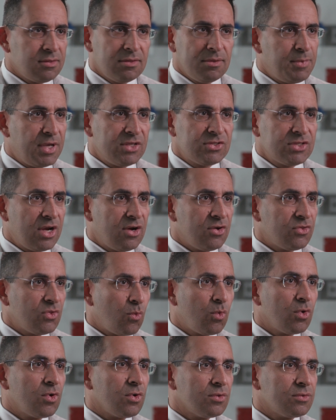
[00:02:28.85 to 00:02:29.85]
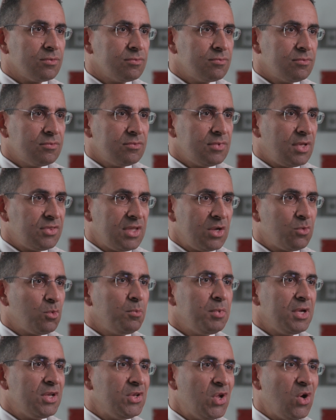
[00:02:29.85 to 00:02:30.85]
the best care in the world, that there
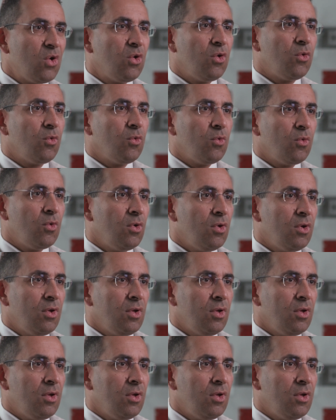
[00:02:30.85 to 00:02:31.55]
will be no